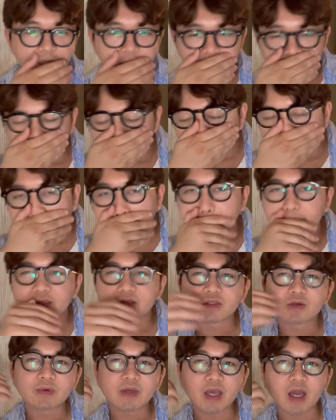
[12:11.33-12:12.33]
Yeah,
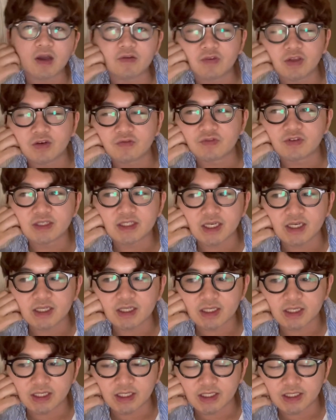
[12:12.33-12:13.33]
so we have
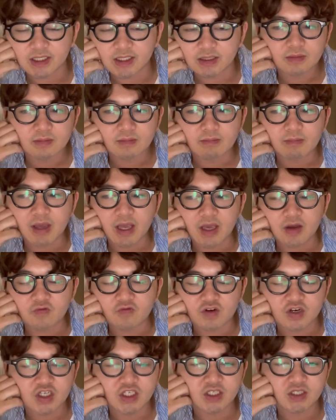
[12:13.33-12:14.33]
infidelity, man
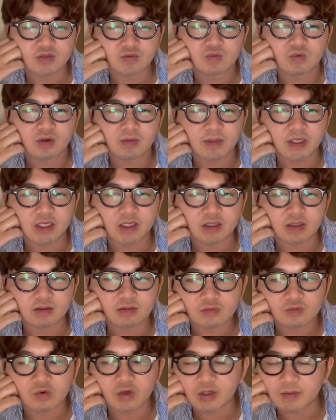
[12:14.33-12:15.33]
versus woman,
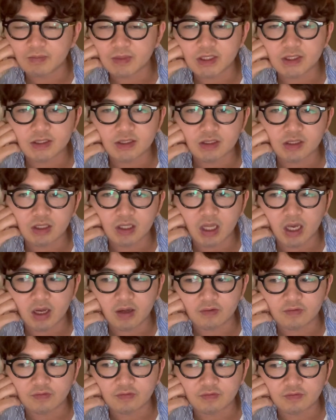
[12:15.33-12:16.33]
what it means to
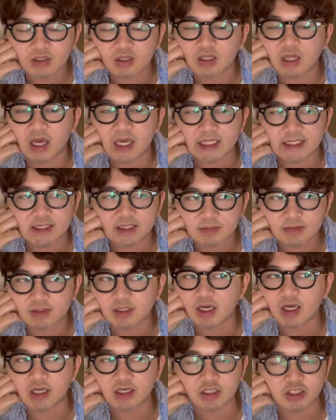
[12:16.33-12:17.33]
love, lust,
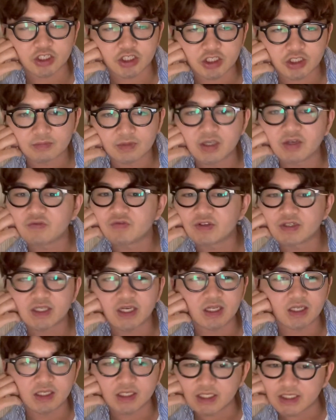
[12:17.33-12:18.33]
touch,
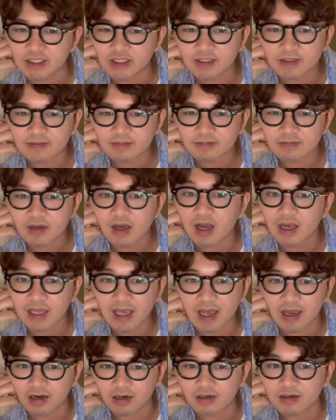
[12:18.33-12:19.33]
infidelity,
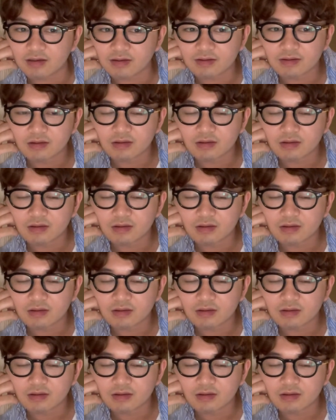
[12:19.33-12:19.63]
again.